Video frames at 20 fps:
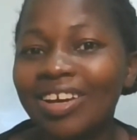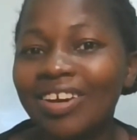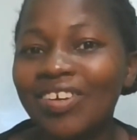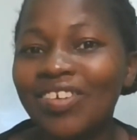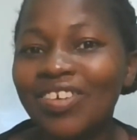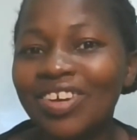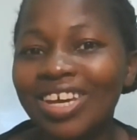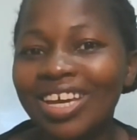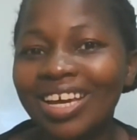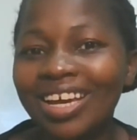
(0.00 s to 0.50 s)

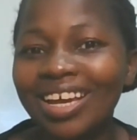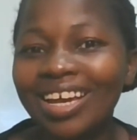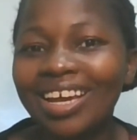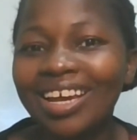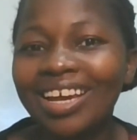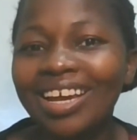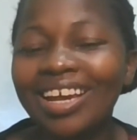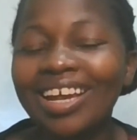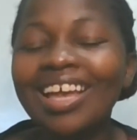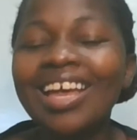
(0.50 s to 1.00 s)
Okay?
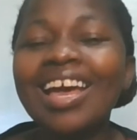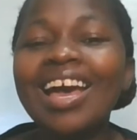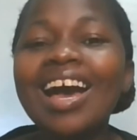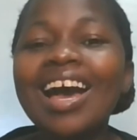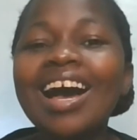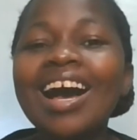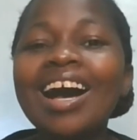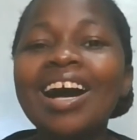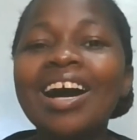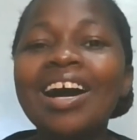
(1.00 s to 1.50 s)

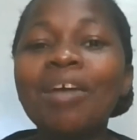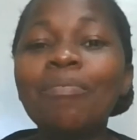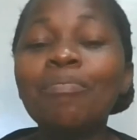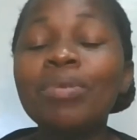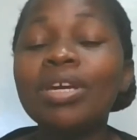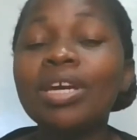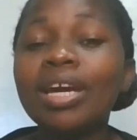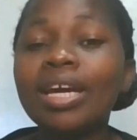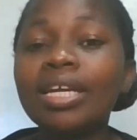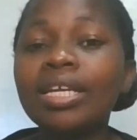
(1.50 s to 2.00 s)

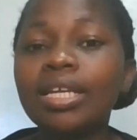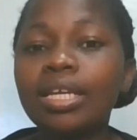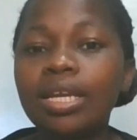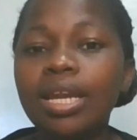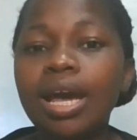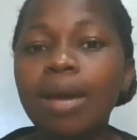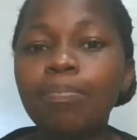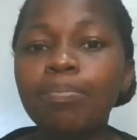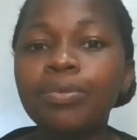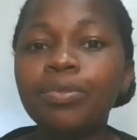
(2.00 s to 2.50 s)
Be kind
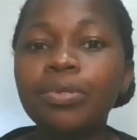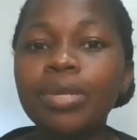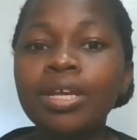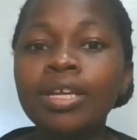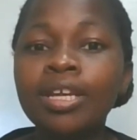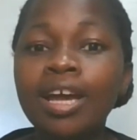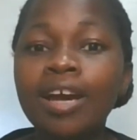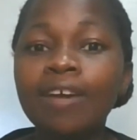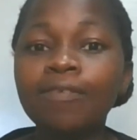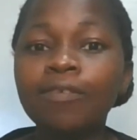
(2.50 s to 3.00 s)

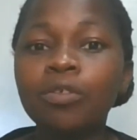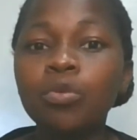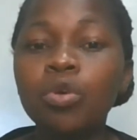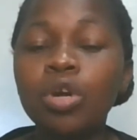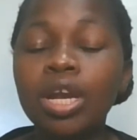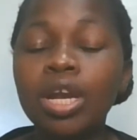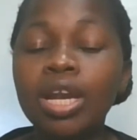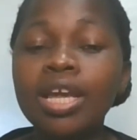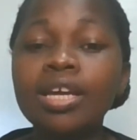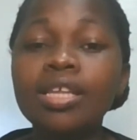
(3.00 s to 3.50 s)
enough to
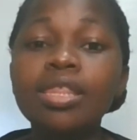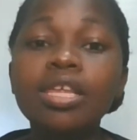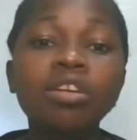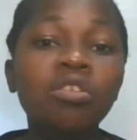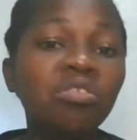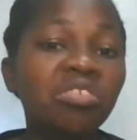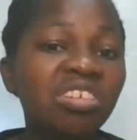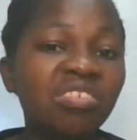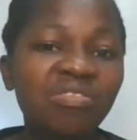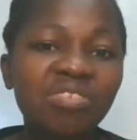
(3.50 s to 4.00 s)
click the
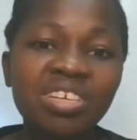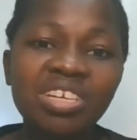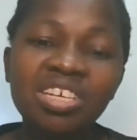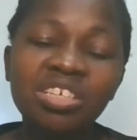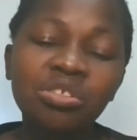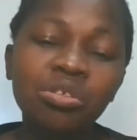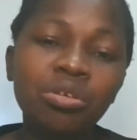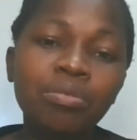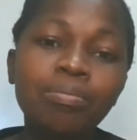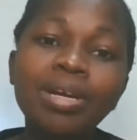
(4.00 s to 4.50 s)

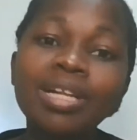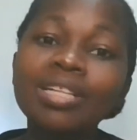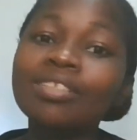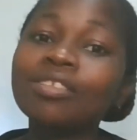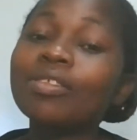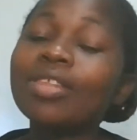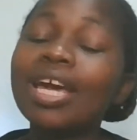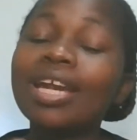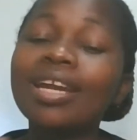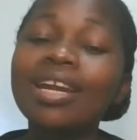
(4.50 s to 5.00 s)
notification bell
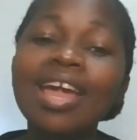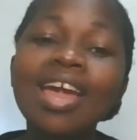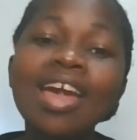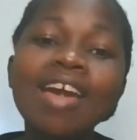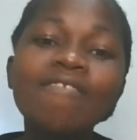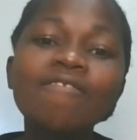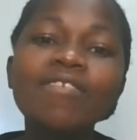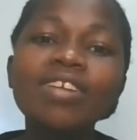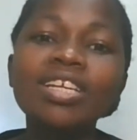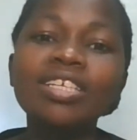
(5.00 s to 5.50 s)
so that
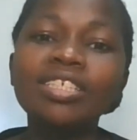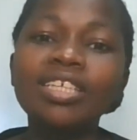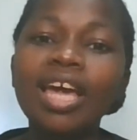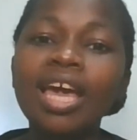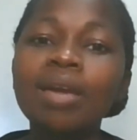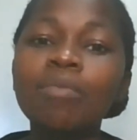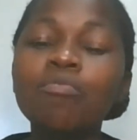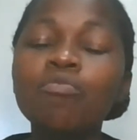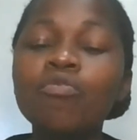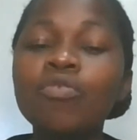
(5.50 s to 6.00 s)
every
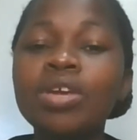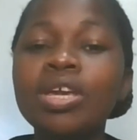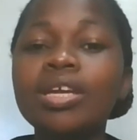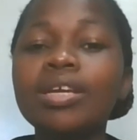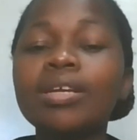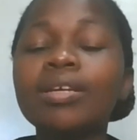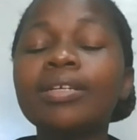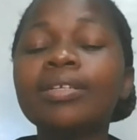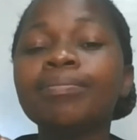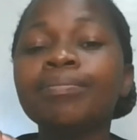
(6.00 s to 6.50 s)
time
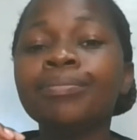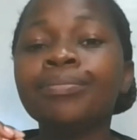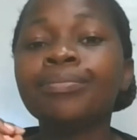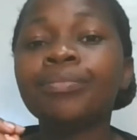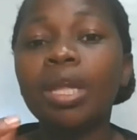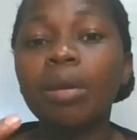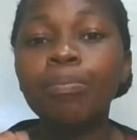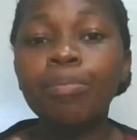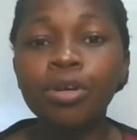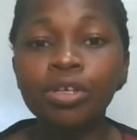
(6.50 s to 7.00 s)
we
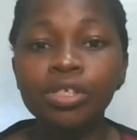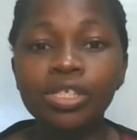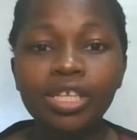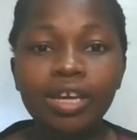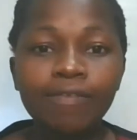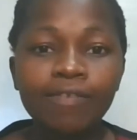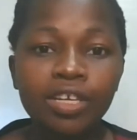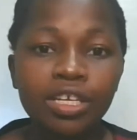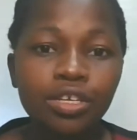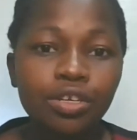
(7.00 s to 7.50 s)
post
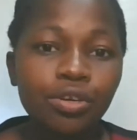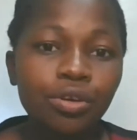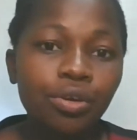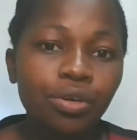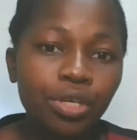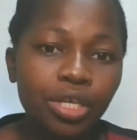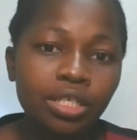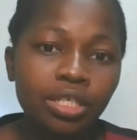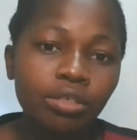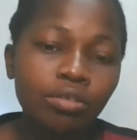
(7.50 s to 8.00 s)
a
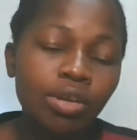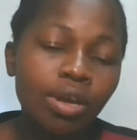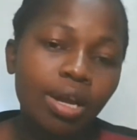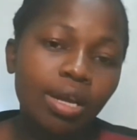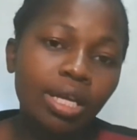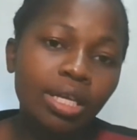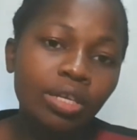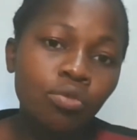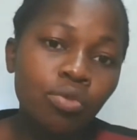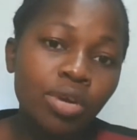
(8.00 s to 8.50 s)
video,
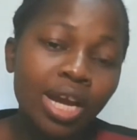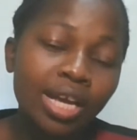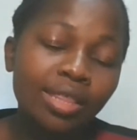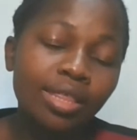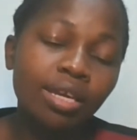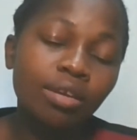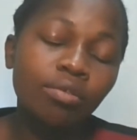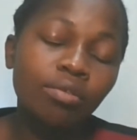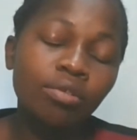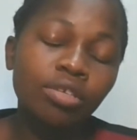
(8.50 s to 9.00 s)
you
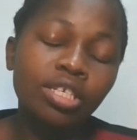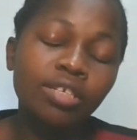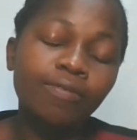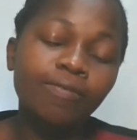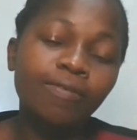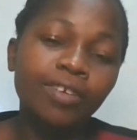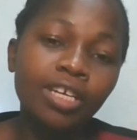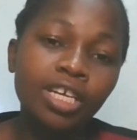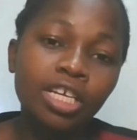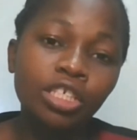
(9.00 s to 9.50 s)
get the
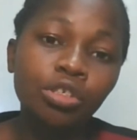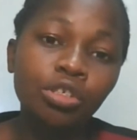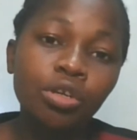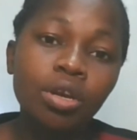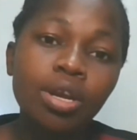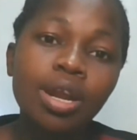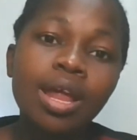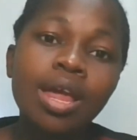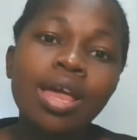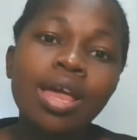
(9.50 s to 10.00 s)
notification
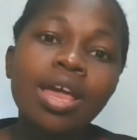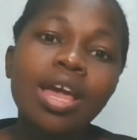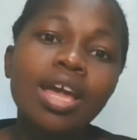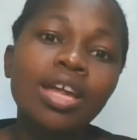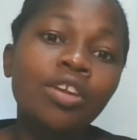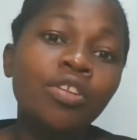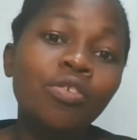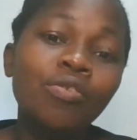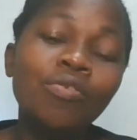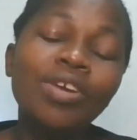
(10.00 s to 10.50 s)

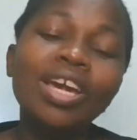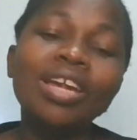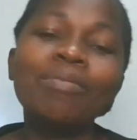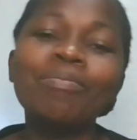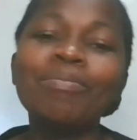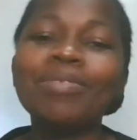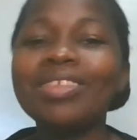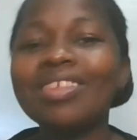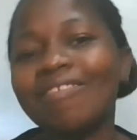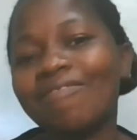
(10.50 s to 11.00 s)
and you
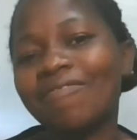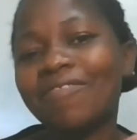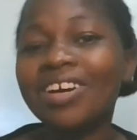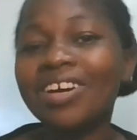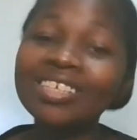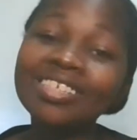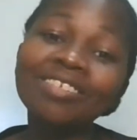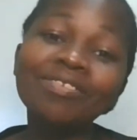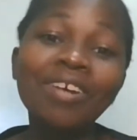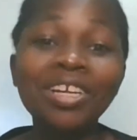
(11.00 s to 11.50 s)
can be the
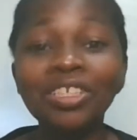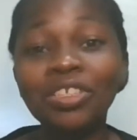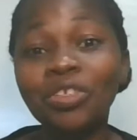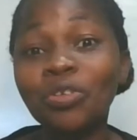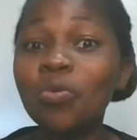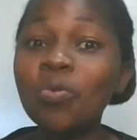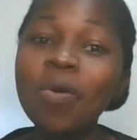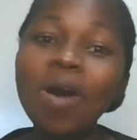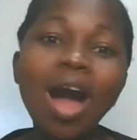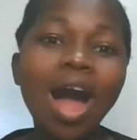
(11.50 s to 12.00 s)
first one to
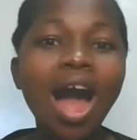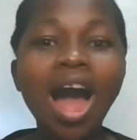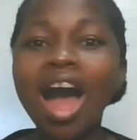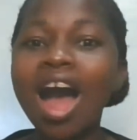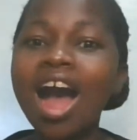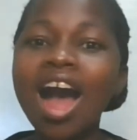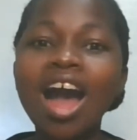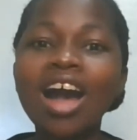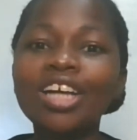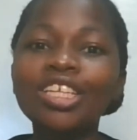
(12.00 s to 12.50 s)

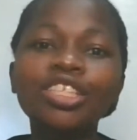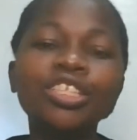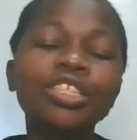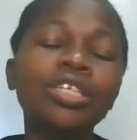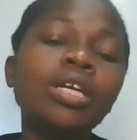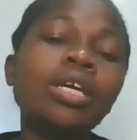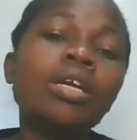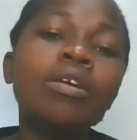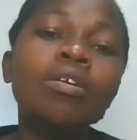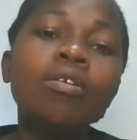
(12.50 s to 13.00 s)
watch.
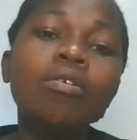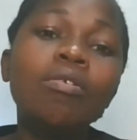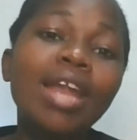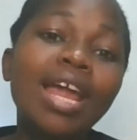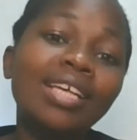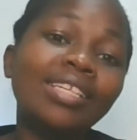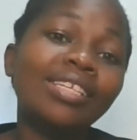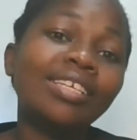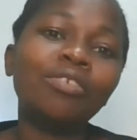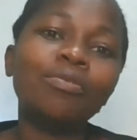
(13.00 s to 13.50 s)
Who
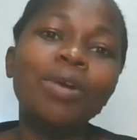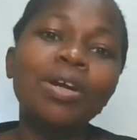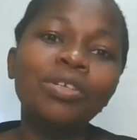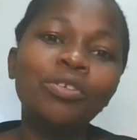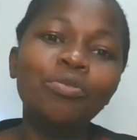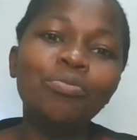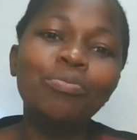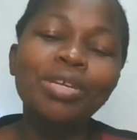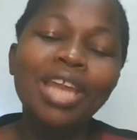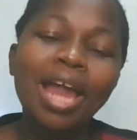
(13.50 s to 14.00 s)
doesn't want
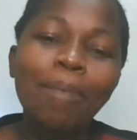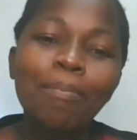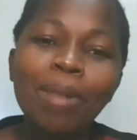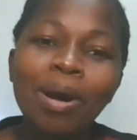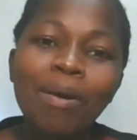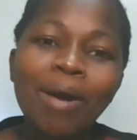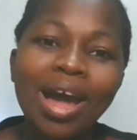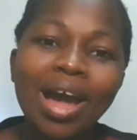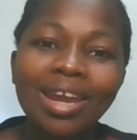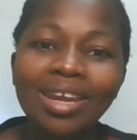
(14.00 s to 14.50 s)
to be number
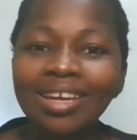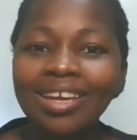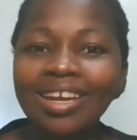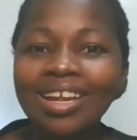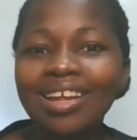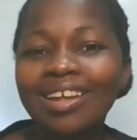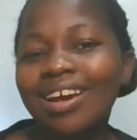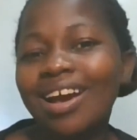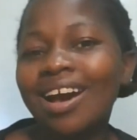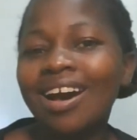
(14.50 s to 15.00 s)
one?
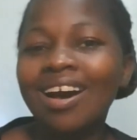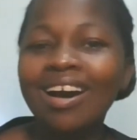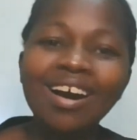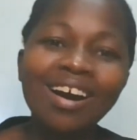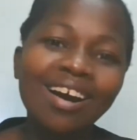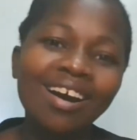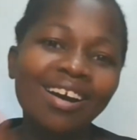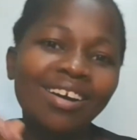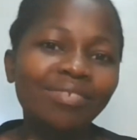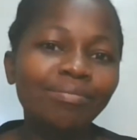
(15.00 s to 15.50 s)

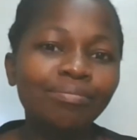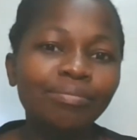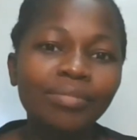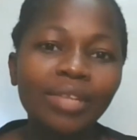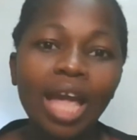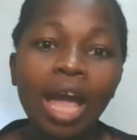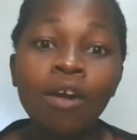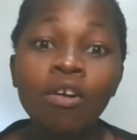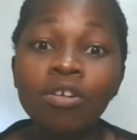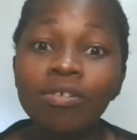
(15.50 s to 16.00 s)
I
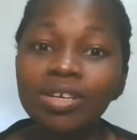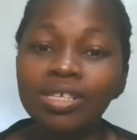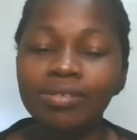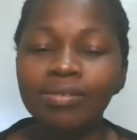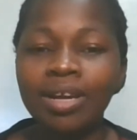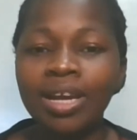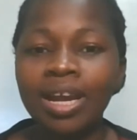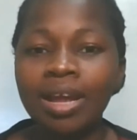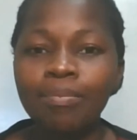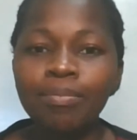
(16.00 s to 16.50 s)
always
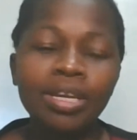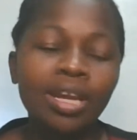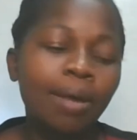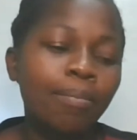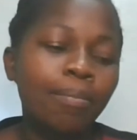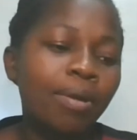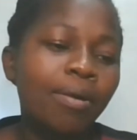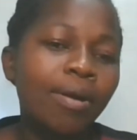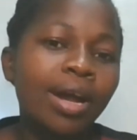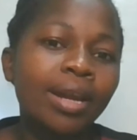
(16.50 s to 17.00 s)
want to be
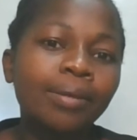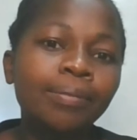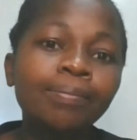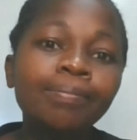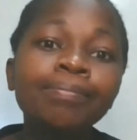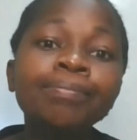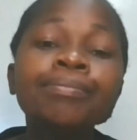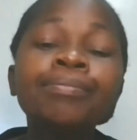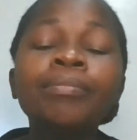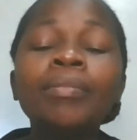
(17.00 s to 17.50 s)
number one.
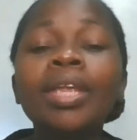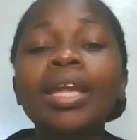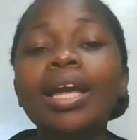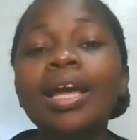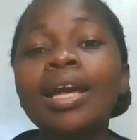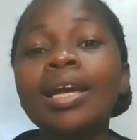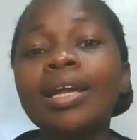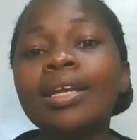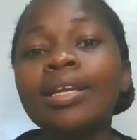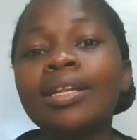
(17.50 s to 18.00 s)

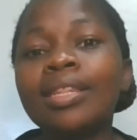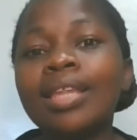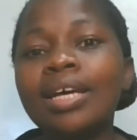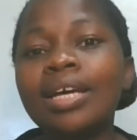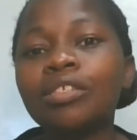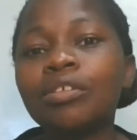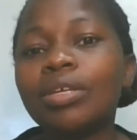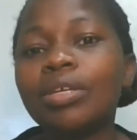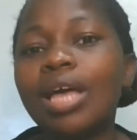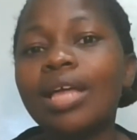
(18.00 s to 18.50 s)
And
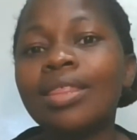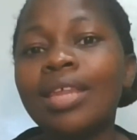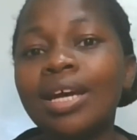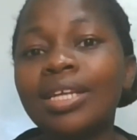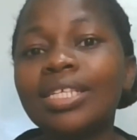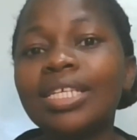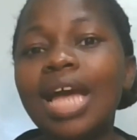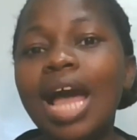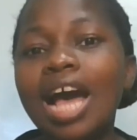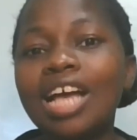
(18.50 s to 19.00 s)

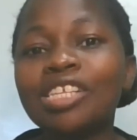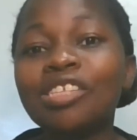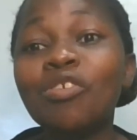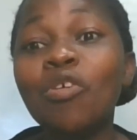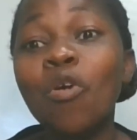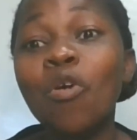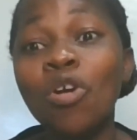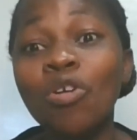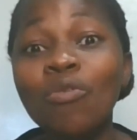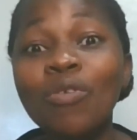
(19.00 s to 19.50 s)
that has
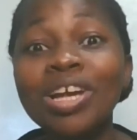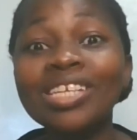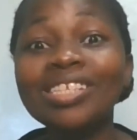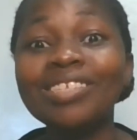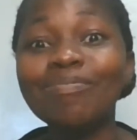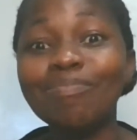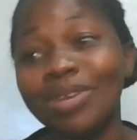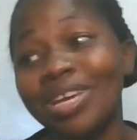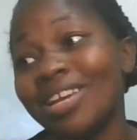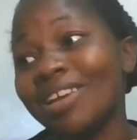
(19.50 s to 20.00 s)
always
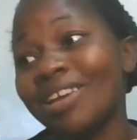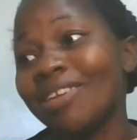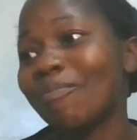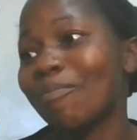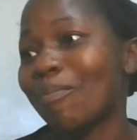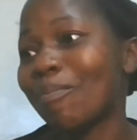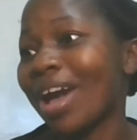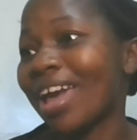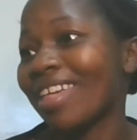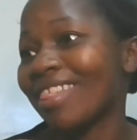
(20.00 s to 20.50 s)
been
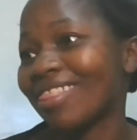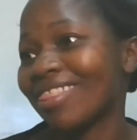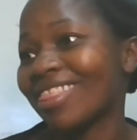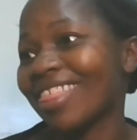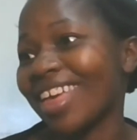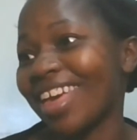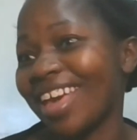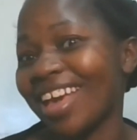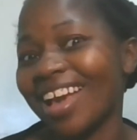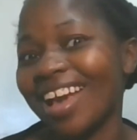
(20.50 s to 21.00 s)
my
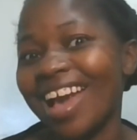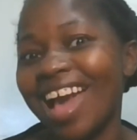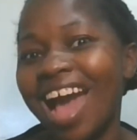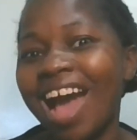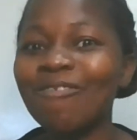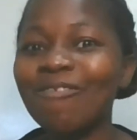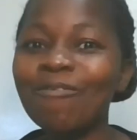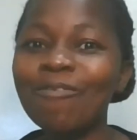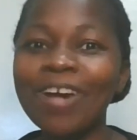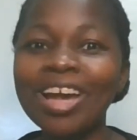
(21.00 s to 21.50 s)
thing.
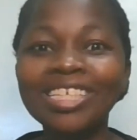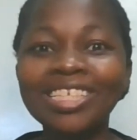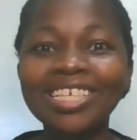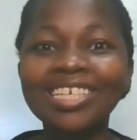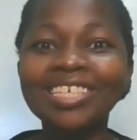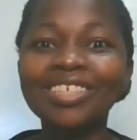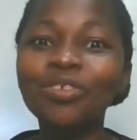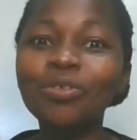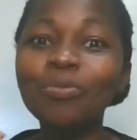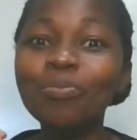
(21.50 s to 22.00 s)
I'm
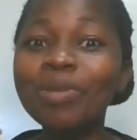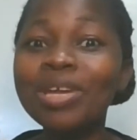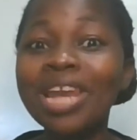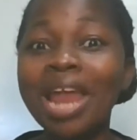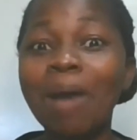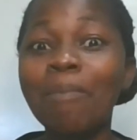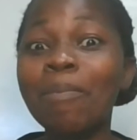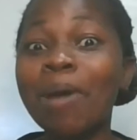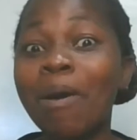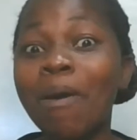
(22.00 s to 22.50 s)
fighting to be
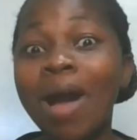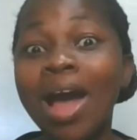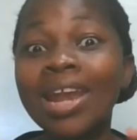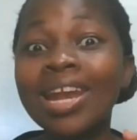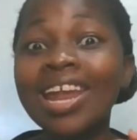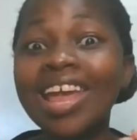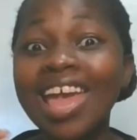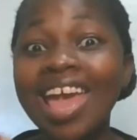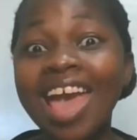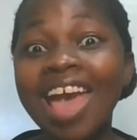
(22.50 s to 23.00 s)
number
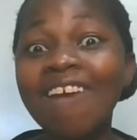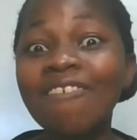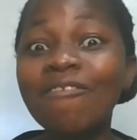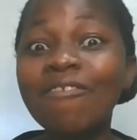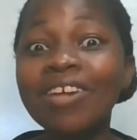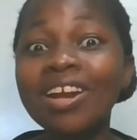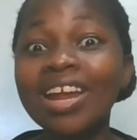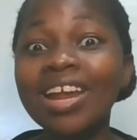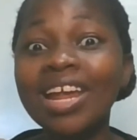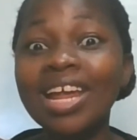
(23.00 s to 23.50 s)
one
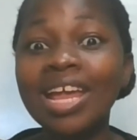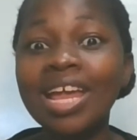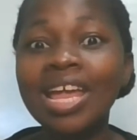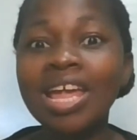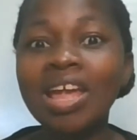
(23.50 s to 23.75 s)
everywhere.